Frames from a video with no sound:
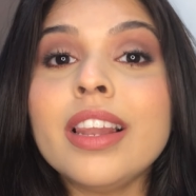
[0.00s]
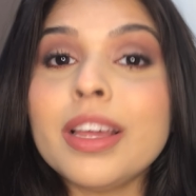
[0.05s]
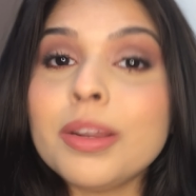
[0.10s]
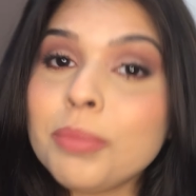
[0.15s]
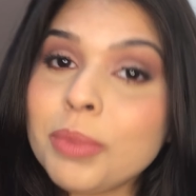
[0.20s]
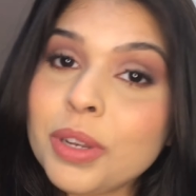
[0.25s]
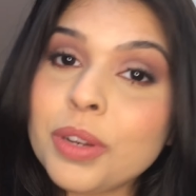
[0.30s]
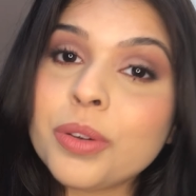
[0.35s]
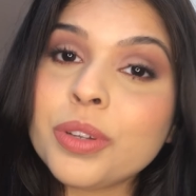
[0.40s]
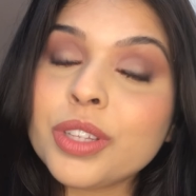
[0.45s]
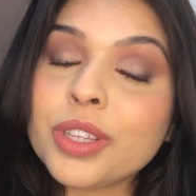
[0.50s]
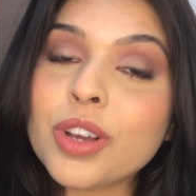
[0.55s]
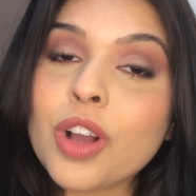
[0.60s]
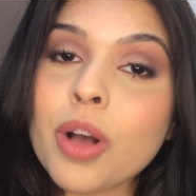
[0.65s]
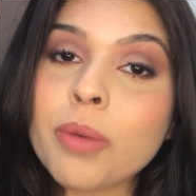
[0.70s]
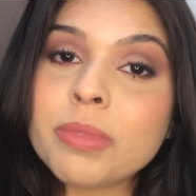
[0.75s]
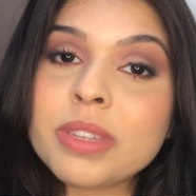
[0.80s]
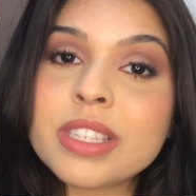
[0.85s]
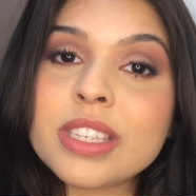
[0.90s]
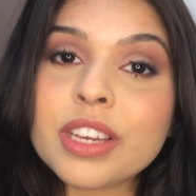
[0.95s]
Let me know in the
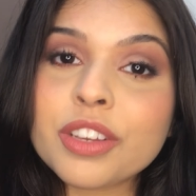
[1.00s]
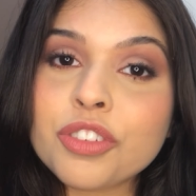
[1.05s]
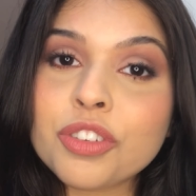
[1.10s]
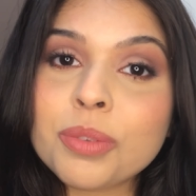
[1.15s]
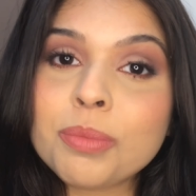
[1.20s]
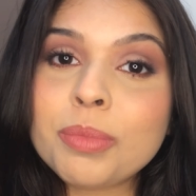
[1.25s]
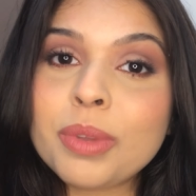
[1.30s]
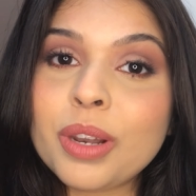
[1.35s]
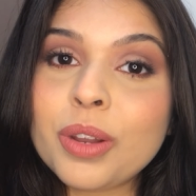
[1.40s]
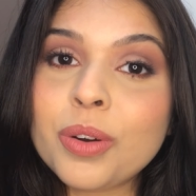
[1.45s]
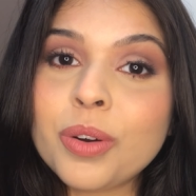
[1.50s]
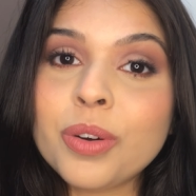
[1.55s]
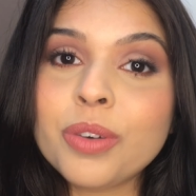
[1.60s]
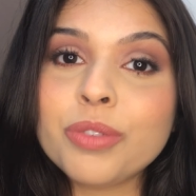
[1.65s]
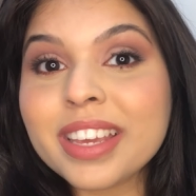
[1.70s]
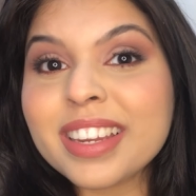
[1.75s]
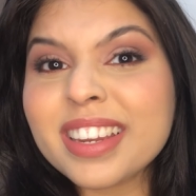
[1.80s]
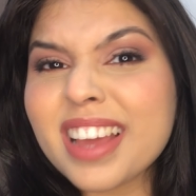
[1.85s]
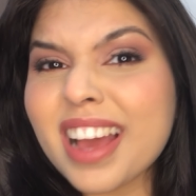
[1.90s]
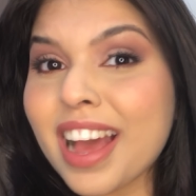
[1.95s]
comment section below.
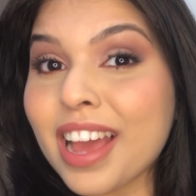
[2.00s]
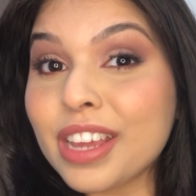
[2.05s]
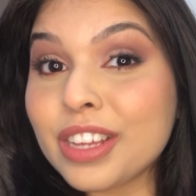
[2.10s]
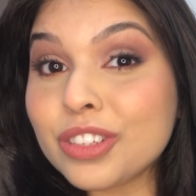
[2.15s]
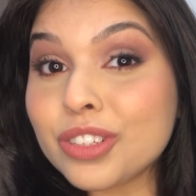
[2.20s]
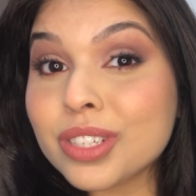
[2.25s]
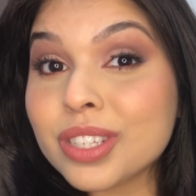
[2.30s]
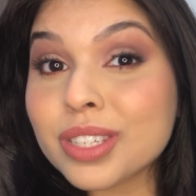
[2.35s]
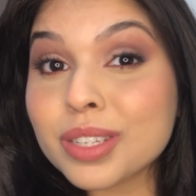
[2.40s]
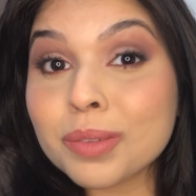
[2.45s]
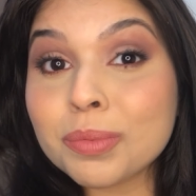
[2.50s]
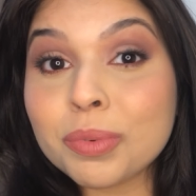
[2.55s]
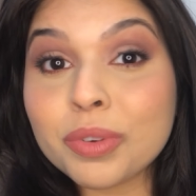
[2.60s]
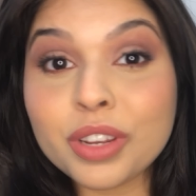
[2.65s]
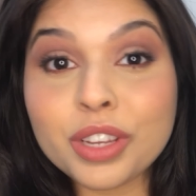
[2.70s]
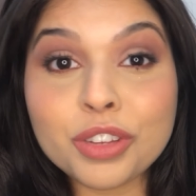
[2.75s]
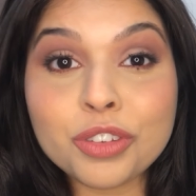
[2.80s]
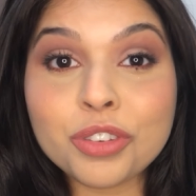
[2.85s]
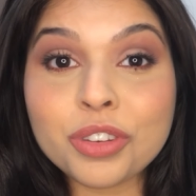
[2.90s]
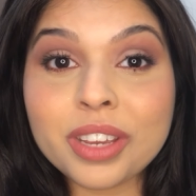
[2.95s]
Can I just
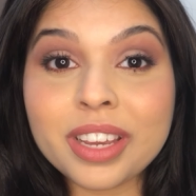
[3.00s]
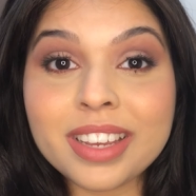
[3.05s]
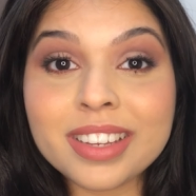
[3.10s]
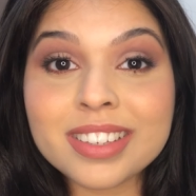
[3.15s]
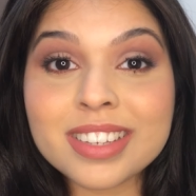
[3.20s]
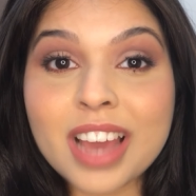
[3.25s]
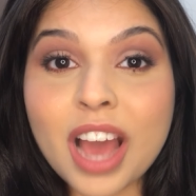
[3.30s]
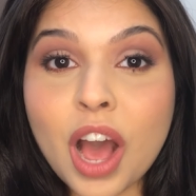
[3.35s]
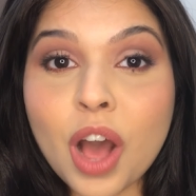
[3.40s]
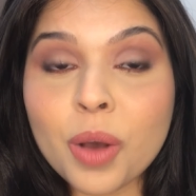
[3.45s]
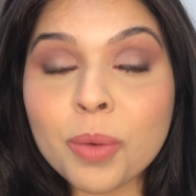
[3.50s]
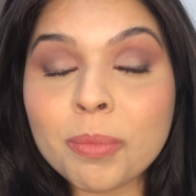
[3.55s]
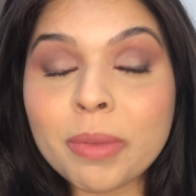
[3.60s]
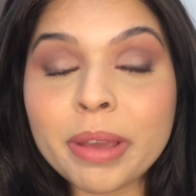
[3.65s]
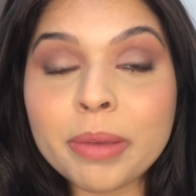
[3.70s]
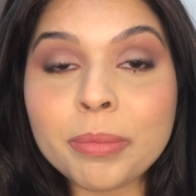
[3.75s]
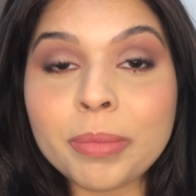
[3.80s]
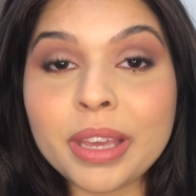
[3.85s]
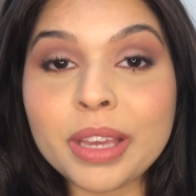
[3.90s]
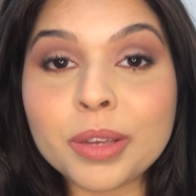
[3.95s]
appreciate how
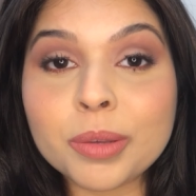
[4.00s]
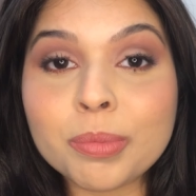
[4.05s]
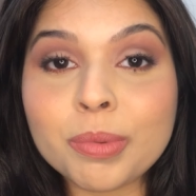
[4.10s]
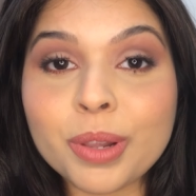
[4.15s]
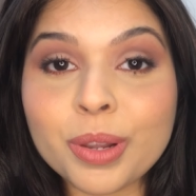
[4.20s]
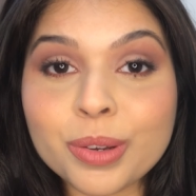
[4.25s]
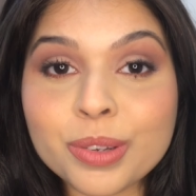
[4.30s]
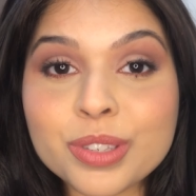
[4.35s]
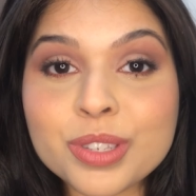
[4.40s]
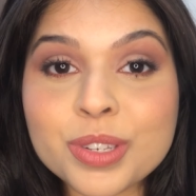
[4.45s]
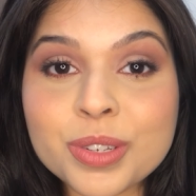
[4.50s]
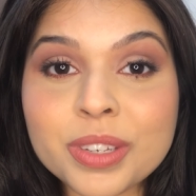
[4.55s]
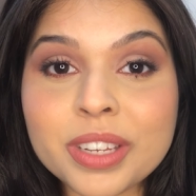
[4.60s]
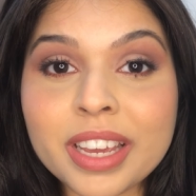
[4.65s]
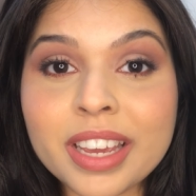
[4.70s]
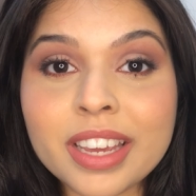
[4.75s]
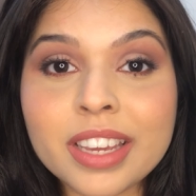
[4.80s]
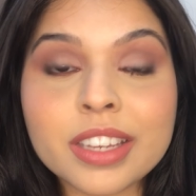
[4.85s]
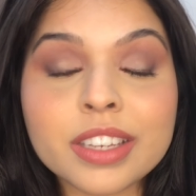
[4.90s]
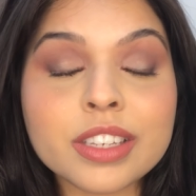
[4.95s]
my makeup looks
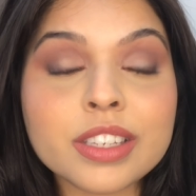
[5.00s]
today?